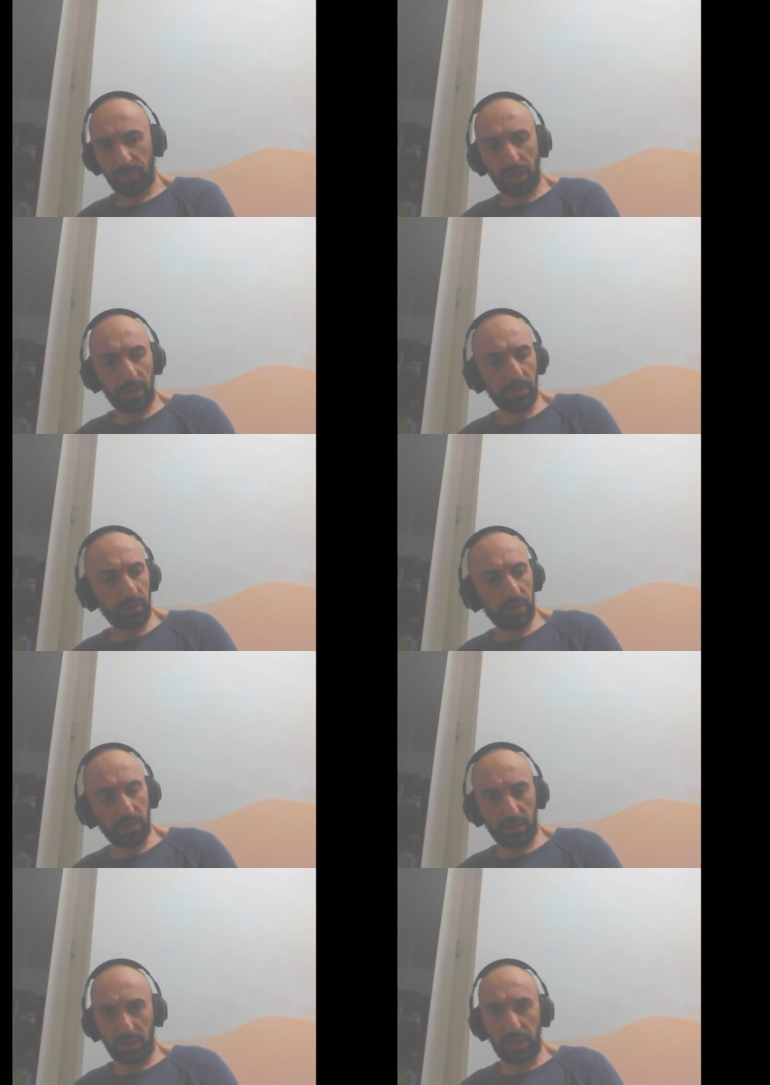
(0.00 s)
and uh,
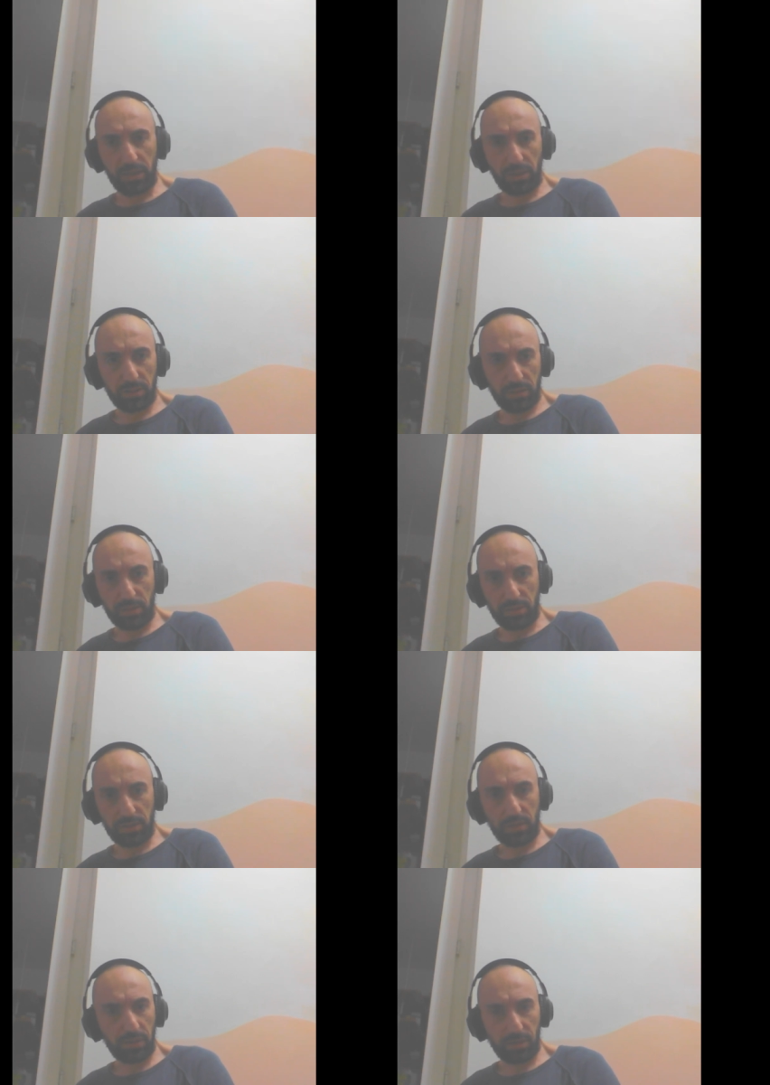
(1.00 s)
Linux is
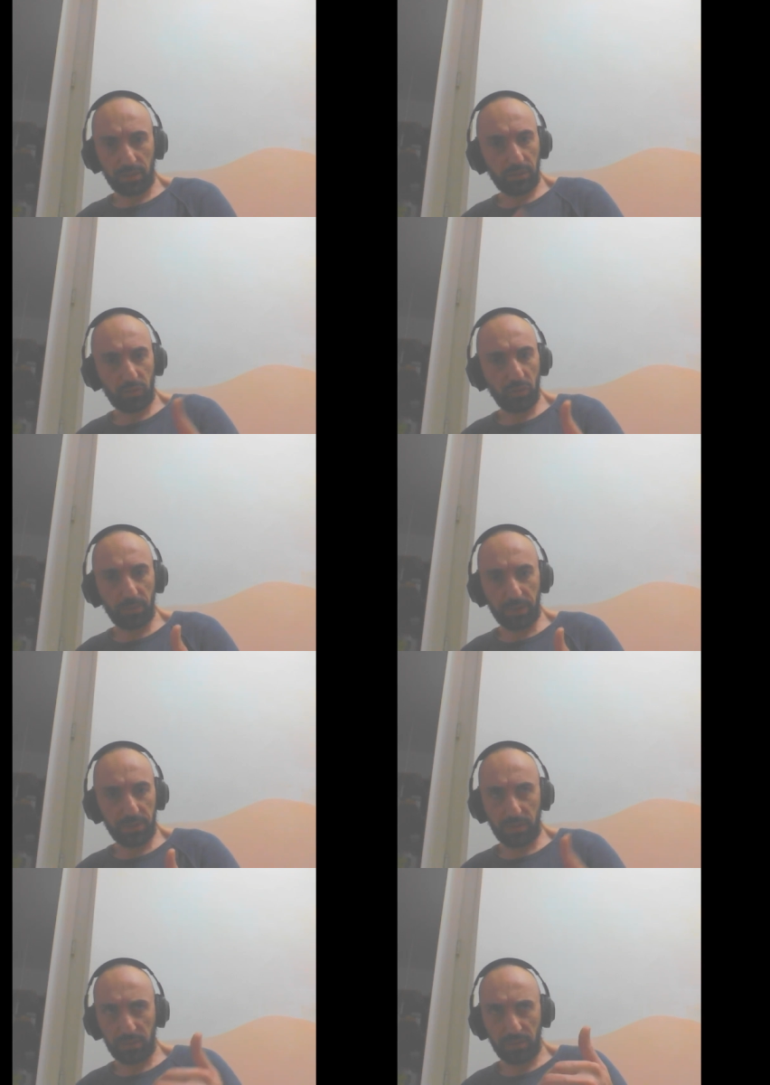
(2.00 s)
still 2%
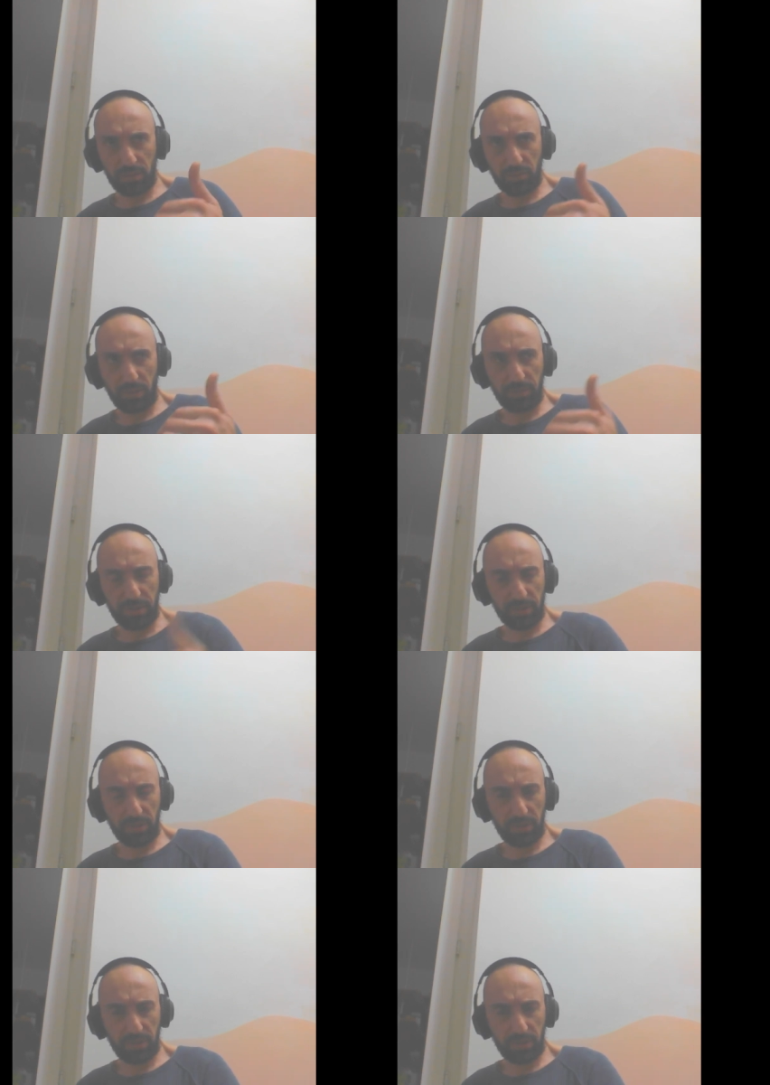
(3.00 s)
or 1%.